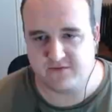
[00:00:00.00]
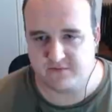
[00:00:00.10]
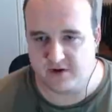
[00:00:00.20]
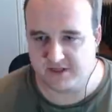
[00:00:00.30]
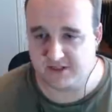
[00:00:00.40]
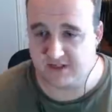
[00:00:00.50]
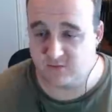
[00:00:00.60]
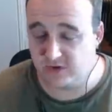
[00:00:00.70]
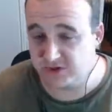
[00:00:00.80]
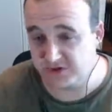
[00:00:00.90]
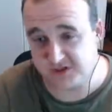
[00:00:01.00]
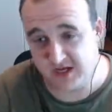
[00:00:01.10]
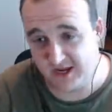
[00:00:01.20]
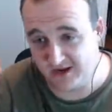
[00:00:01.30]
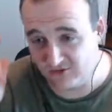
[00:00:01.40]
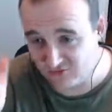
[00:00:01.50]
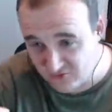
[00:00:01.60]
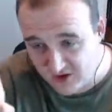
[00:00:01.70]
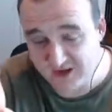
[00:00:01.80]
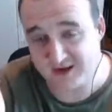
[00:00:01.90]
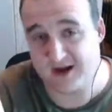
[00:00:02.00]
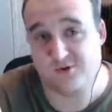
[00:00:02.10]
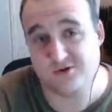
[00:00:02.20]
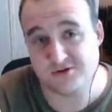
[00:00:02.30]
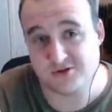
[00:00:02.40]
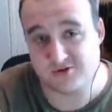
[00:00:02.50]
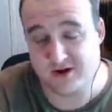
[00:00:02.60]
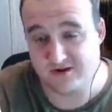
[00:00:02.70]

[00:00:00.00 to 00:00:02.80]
mindset, which you're seeing right now on screen,